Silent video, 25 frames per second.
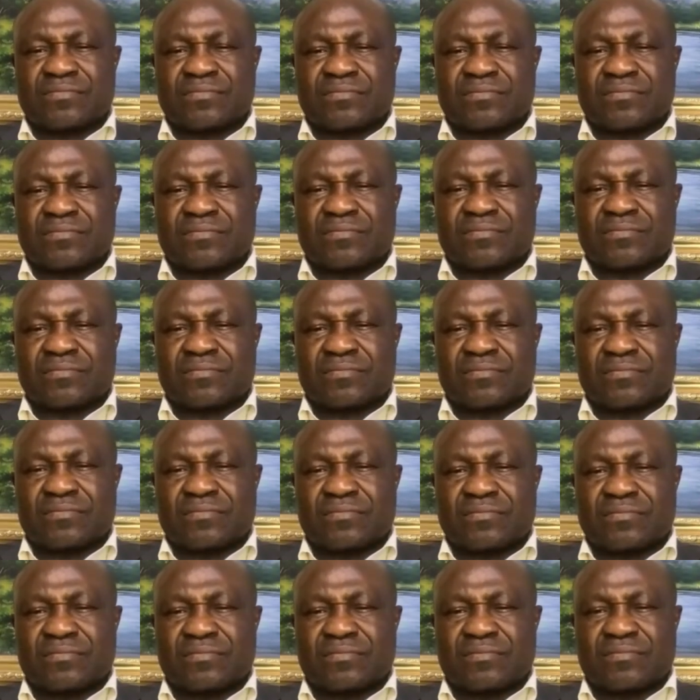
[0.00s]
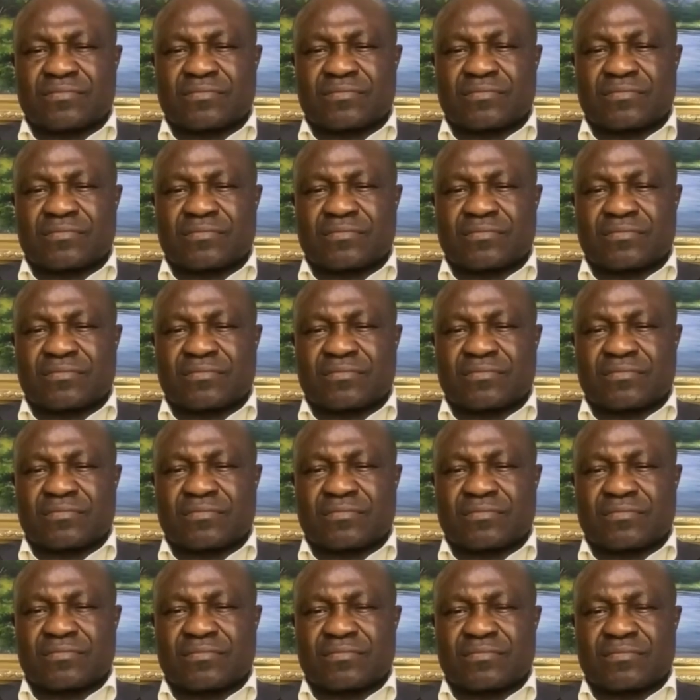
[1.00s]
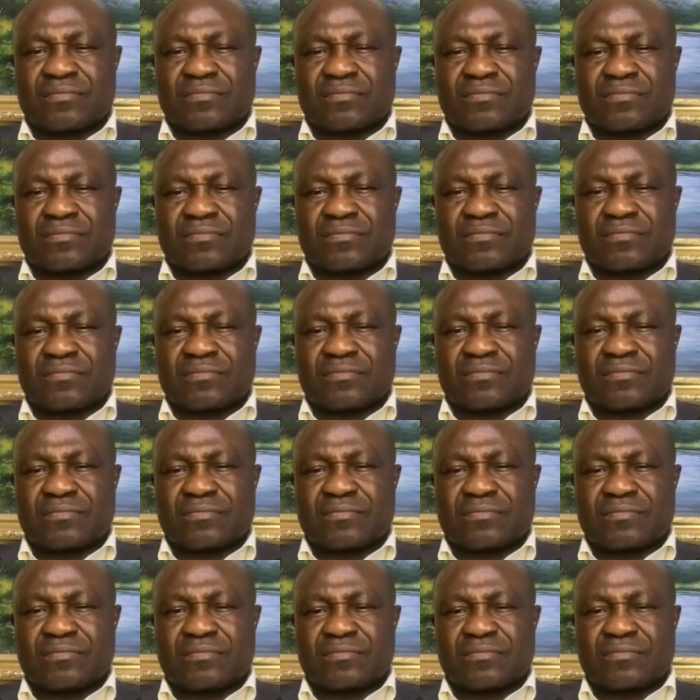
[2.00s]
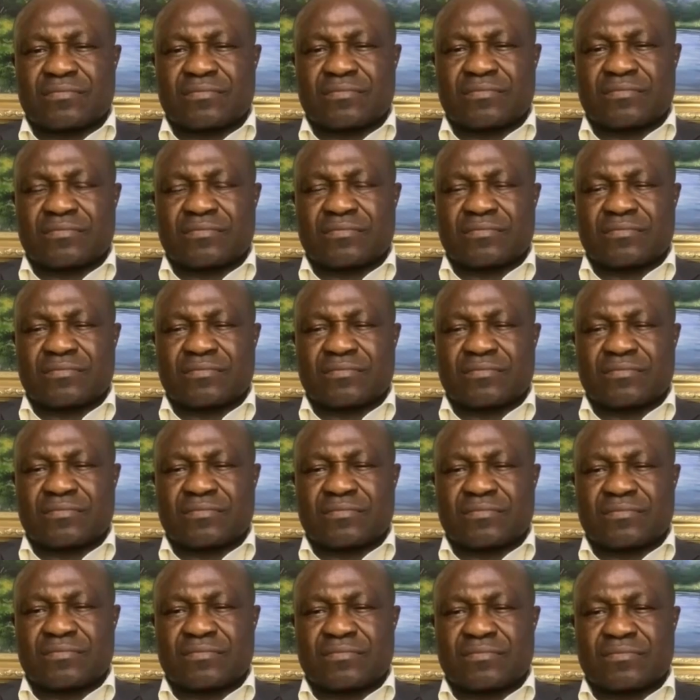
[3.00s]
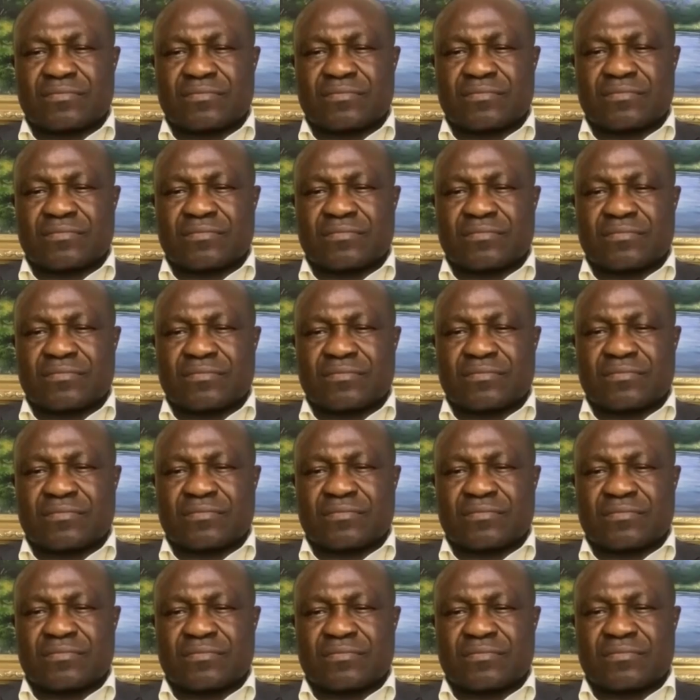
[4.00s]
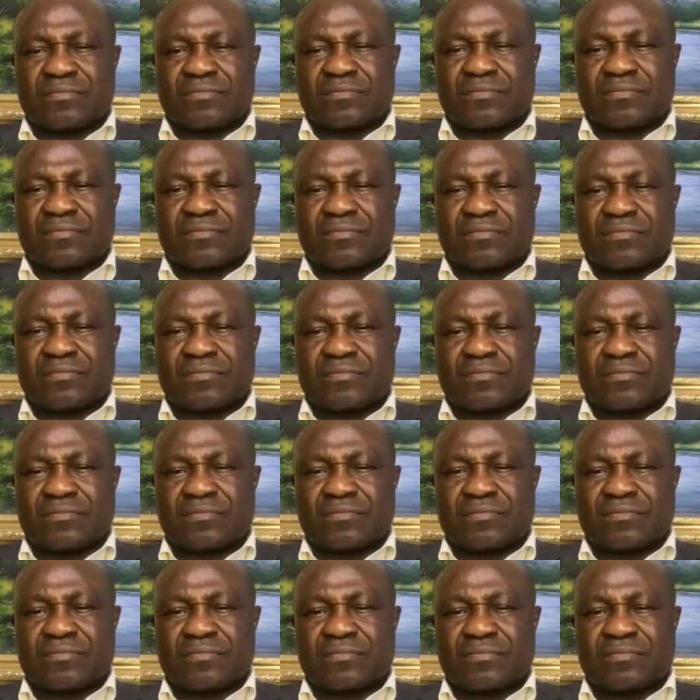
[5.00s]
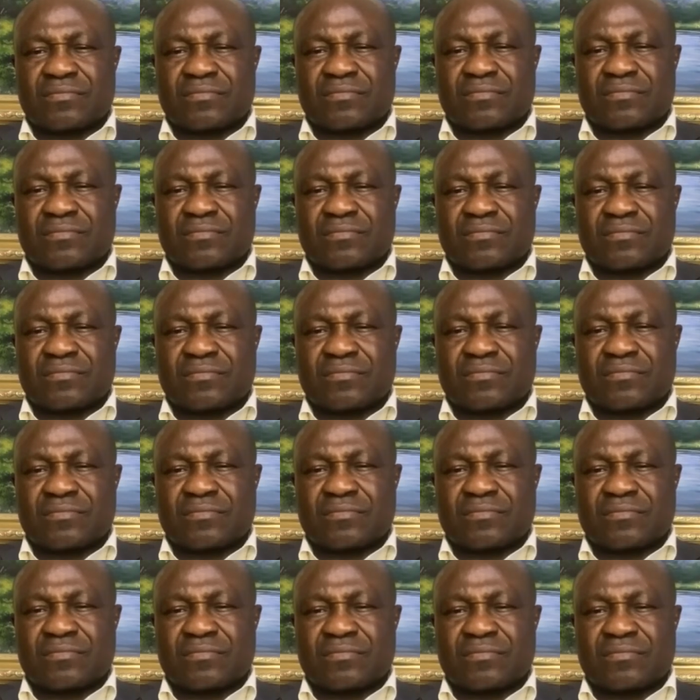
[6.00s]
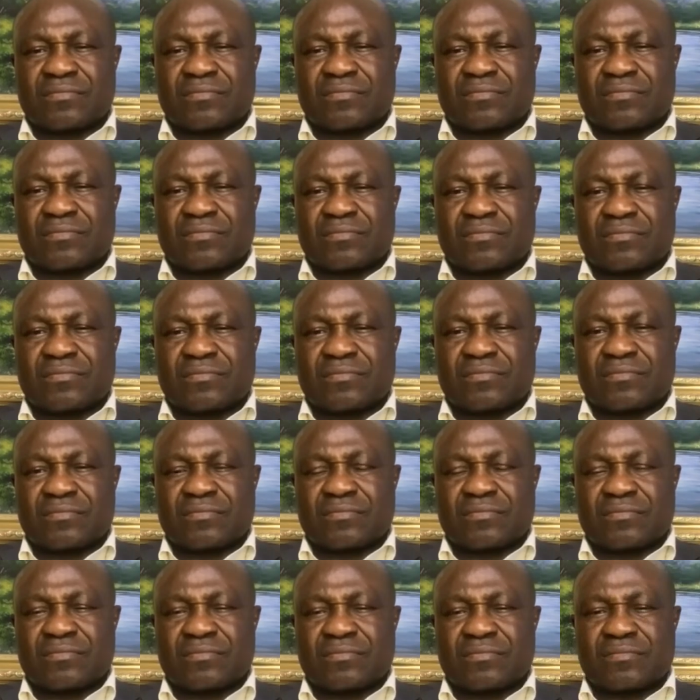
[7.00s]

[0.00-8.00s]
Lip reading: (silent)